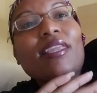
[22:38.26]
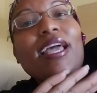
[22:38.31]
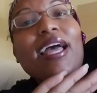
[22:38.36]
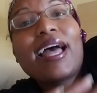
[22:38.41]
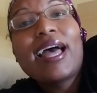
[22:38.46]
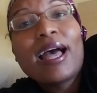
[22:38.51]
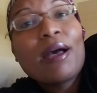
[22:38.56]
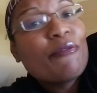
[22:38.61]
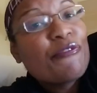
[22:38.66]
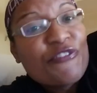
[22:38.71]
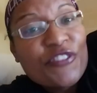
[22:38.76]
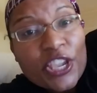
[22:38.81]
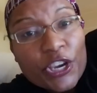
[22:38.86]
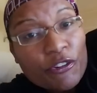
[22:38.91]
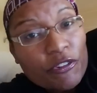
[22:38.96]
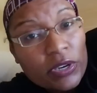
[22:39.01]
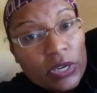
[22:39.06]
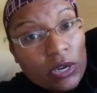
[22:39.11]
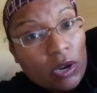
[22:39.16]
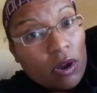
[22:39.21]
I'm
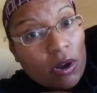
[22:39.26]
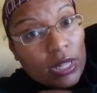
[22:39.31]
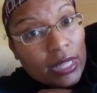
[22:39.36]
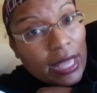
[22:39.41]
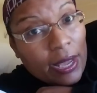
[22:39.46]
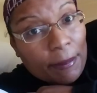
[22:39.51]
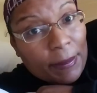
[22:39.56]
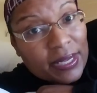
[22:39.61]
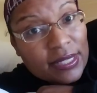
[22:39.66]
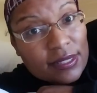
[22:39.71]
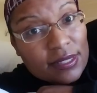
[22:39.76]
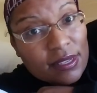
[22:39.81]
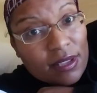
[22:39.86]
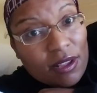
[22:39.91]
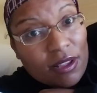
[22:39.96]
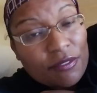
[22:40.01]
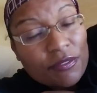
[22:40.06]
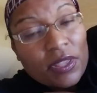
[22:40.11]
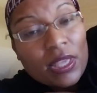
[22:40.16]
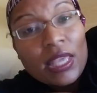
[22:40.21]
figuring it all out
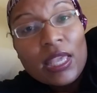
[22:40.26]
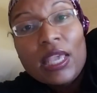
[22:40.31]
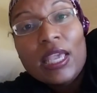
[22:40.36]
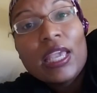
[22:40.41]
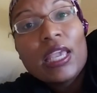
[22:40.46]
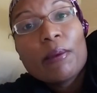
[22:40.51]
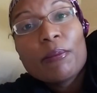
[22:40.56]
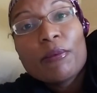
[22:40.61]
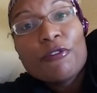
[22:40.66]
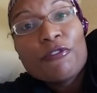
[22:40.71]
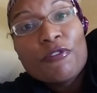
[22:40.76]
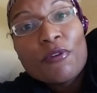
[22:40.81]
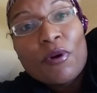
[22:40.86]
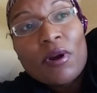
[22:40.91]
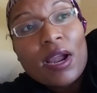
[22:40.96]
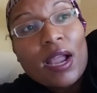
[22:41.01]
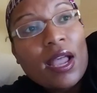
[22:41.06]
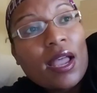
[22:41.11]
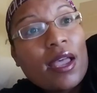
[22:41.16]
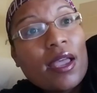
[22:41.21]
myself. And before
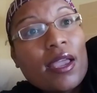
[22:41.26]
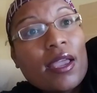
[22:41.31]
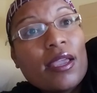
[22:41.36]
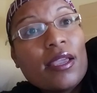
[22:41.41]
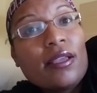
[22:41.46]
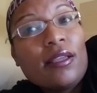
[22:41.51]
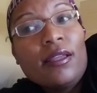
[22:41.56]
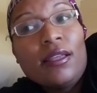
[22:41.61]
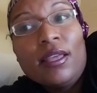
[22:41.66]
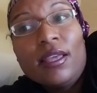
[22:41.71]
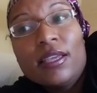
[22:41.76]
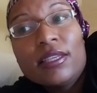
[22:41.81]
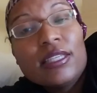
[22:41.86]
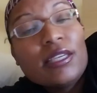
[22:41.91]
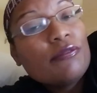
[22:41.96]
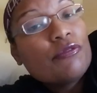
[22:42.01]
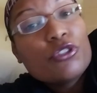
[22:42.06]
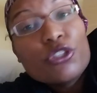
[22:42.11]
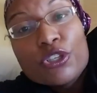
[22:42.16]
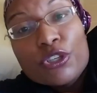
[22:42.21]
I
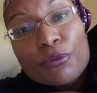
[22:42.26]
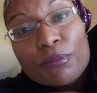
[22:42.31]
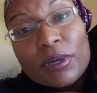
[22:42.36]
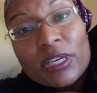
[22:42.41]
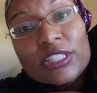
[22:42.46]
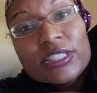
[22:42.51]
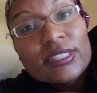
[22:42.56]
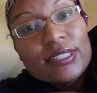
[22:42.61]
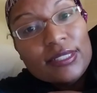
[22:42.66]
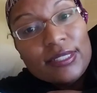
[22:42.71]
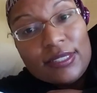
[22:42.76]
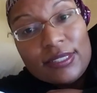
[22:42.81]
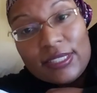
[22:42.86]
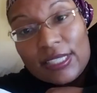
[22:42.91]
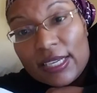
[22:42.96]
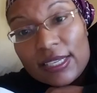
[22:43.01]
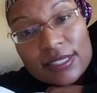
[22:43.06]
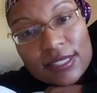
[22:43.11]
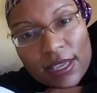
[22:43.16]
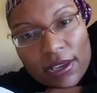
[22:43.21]
give too much
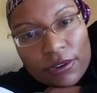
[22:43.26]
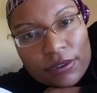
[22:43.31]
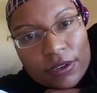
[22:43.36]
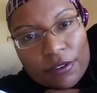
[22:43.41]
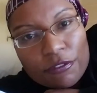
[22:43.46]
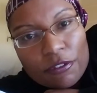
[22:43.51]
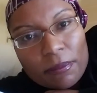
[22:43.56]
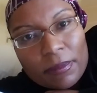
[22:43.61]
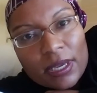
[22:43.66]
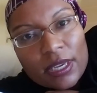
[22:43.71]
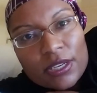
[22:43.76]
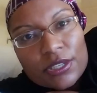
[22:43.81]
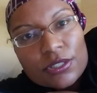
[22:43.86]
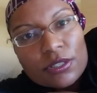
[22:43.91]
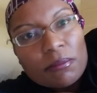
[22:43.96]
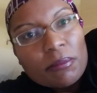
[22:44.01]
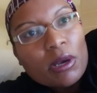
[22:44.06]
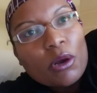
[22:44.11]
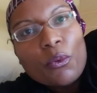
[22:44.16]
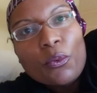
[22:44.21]
detailed information
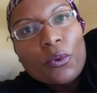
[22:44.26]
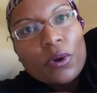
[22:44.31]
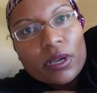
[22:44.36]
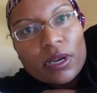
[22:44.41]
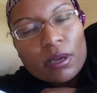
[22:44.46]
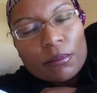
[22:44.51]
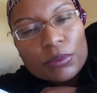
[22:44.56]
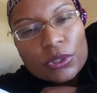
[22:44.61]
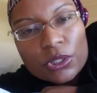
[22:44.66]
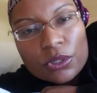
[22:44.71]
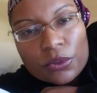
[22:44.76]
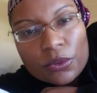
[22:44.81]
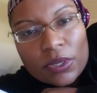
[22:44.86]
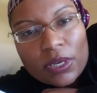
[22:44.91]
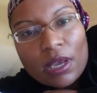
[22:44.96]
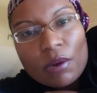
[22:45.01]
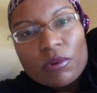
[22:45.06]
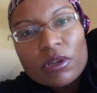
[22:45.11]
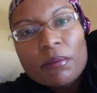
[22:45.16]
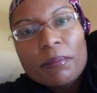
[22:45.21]
about what I'm doing,
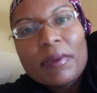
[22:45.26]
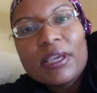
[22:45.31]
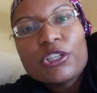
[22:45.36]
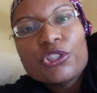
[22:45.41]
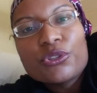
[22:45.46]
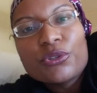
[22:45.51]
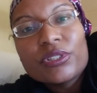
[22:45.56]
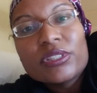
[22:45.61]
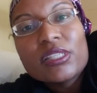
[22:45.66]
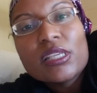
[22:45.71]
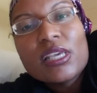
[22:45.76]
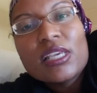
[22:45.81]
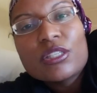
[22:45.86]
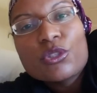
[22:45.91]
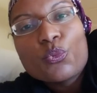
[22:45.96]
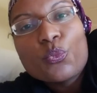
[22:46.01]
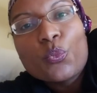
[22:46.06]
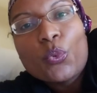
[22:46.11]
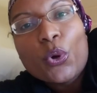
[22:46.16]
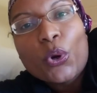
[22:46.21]
I want to make sure it's
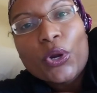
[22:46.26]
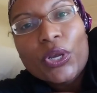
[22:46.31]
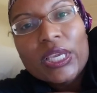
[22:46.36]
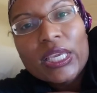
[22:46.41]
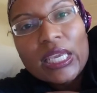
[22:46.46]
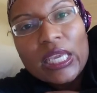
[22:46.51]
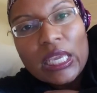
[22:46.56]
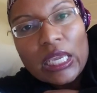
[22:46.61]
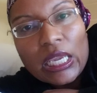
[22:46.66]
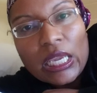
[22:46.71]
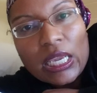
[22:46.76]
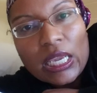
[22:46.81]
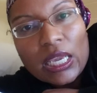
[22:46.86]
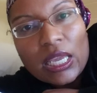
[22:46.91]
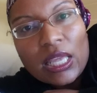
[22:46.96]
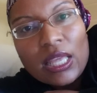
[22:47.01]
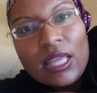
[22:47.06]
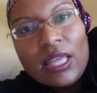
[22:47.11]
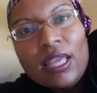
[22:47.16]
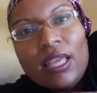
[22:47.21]
working
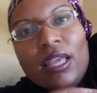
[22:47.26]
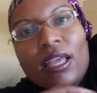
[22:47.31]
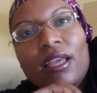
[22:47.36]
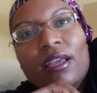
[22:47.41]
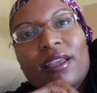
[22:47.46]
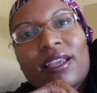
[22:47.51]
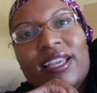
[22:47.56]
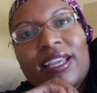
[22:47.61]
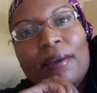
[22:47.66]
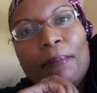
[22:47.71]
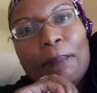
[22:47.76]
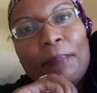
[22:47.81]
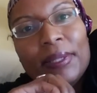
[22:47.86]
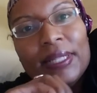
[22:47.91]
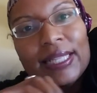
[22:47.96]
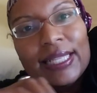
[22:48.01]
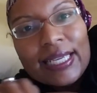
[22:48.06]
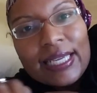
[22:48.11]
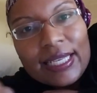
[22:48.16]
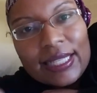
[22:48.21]

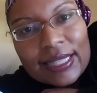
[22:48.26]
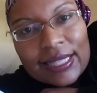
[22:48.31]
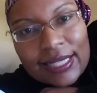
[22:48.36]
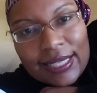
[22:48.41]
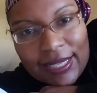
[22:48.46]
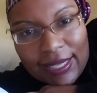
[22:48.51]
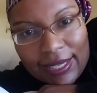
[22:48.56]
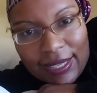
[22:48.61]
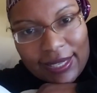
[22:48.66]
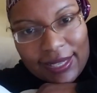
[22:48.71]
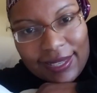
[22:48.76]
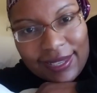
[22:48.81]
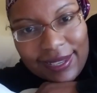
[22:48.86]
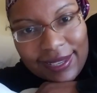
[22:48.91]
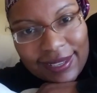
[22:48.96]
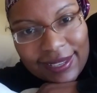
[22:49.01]
completely.